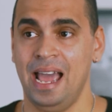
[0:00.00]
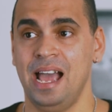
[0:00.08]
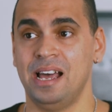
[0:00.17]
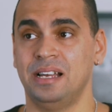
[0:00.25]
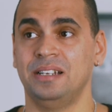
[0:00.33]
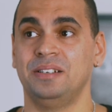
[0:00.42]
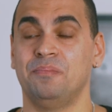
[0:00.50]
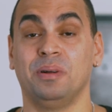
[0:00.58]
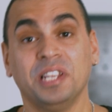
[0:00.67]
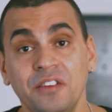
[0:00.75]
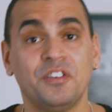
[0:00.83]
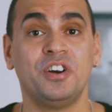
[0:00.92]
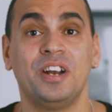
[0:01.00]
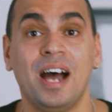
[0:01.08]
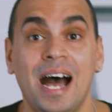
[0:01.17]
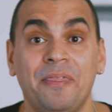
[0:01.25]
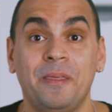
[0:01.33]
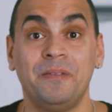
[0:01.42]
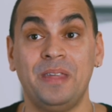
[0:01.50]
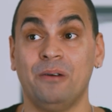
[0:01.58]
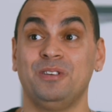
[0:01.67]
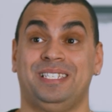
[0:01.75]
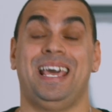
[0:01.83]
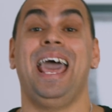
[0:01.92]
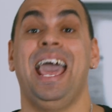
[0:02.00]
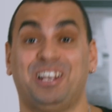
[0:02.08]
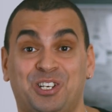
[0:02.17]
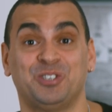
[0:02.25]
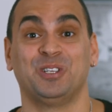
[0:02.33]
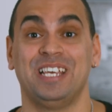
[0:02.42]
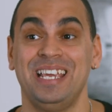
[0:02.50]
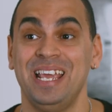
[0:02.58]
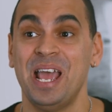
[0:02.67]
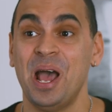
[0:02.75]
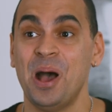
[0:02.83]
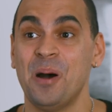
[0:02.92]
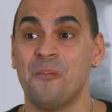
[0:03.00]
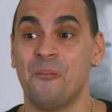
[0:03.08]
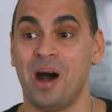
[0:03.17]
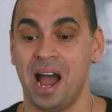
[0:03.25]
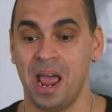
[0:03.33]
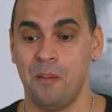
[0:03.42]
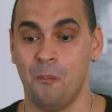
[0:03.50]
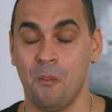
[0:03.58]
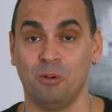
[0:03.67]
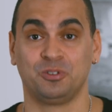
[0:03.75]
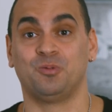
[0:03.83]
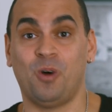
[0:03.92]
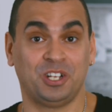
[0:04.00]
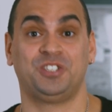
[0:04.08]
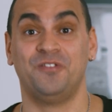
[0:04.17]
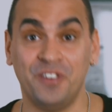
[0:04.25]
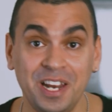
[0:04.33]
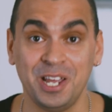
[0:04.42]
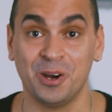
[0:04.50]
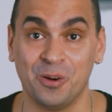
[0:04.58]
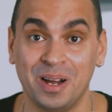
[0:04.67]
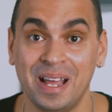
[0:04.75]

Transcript: And believe it or not, that was actually my most watched video.